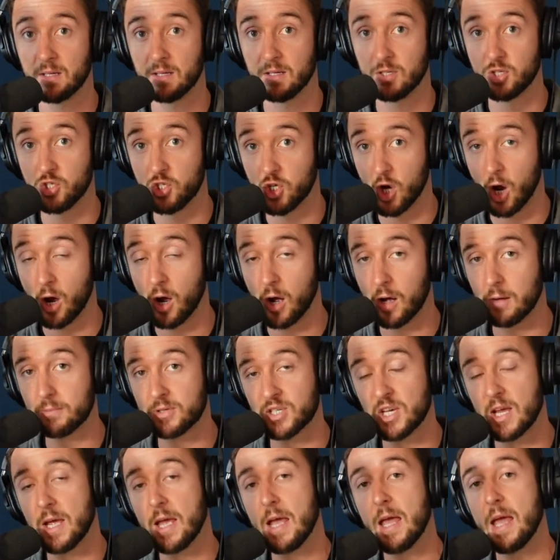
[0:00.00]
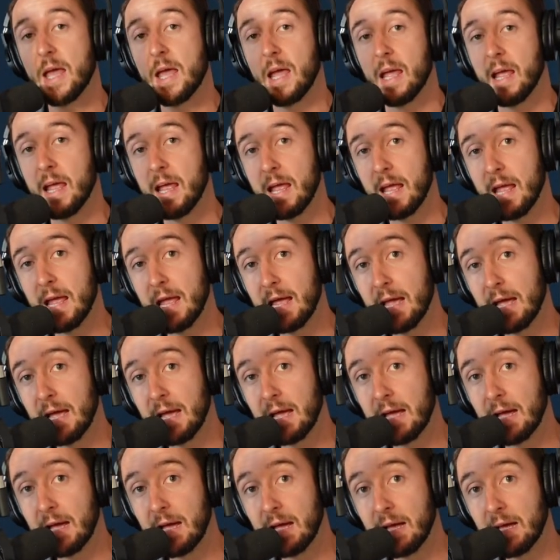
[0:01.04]
jobs.
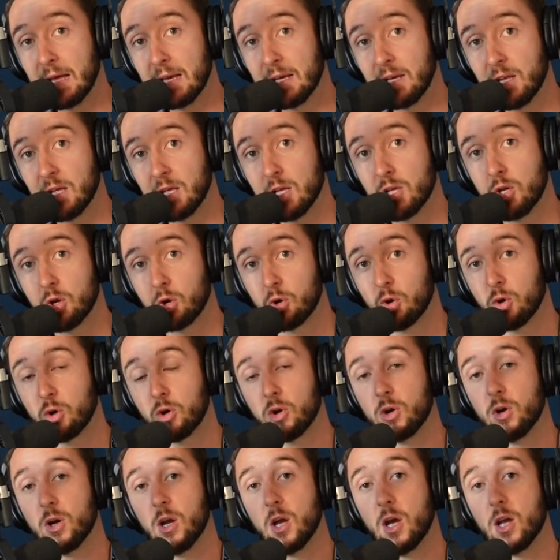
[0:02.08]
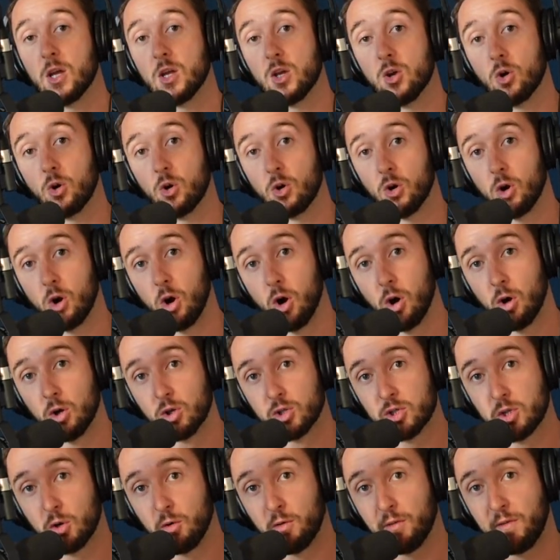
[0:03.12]
And you're
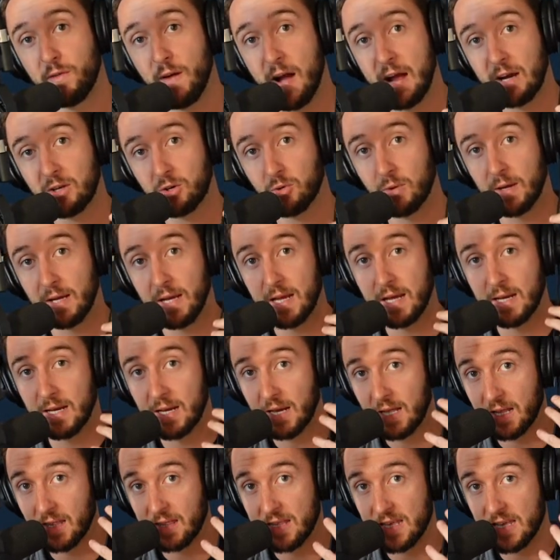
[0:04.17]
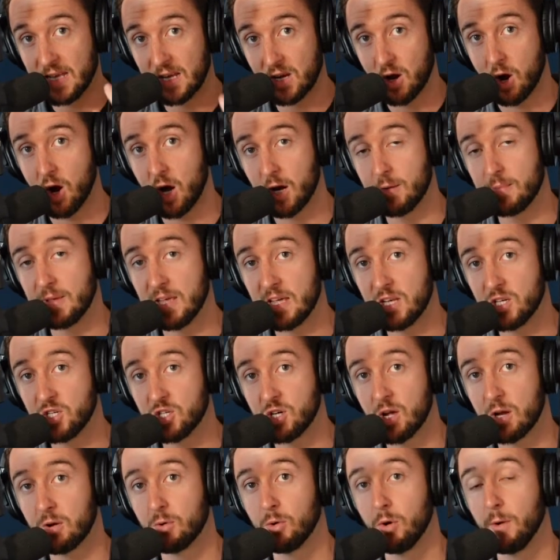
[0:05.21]
also factoring in the economy in
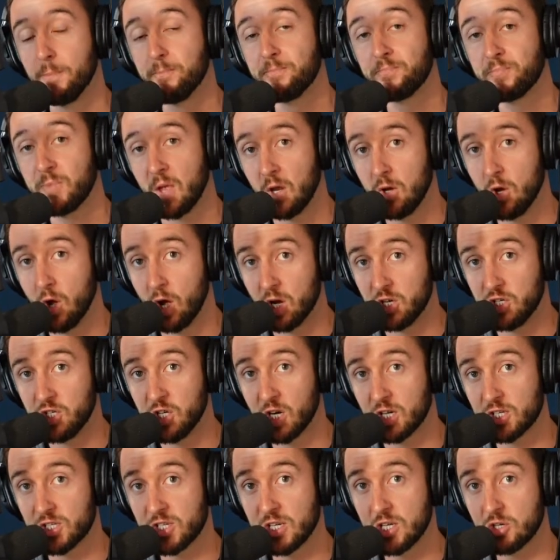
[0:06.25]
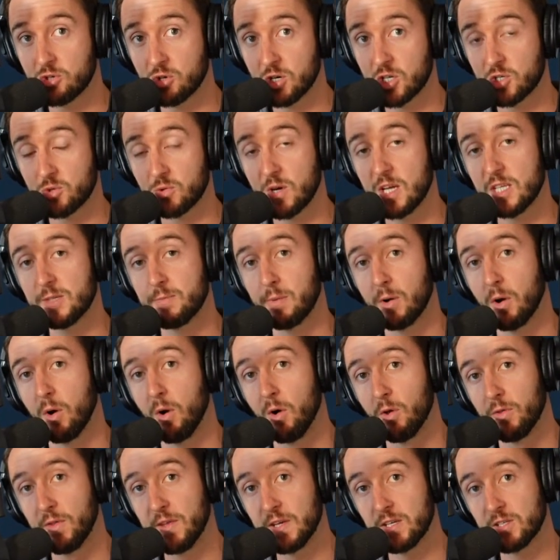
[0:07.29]
general, not just interest rates, but
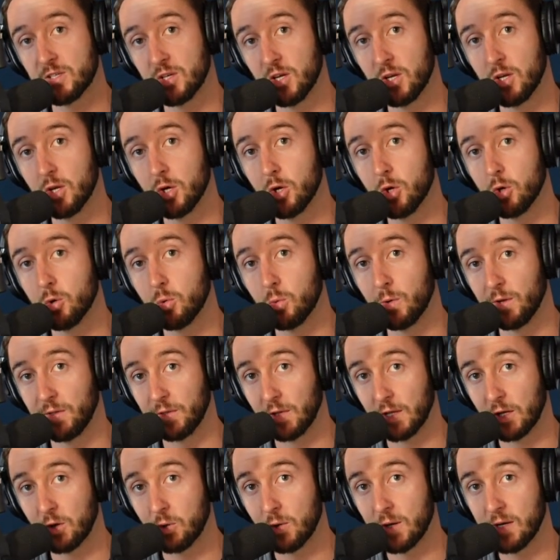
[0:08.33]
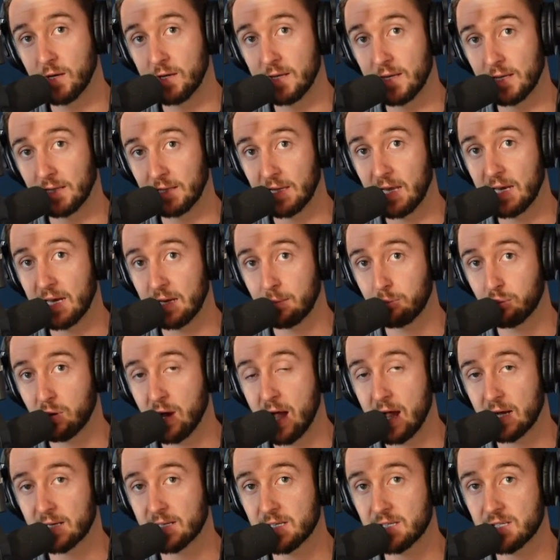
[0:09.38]
all things to do with liquidity and lending
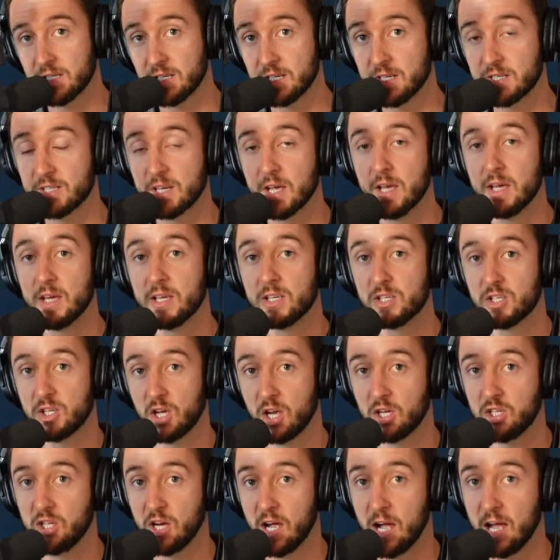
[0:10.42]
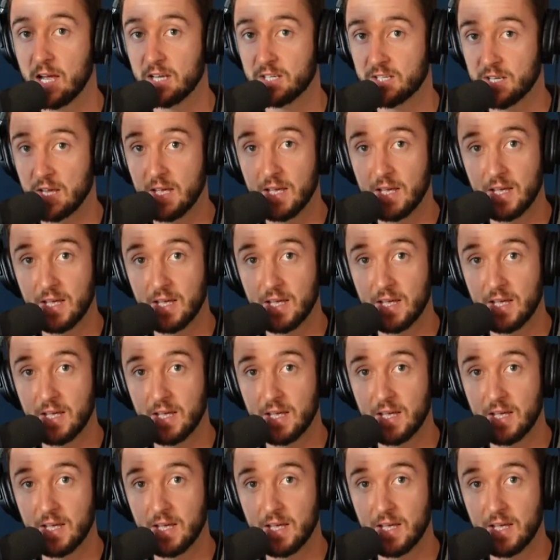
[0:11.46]
practices, such as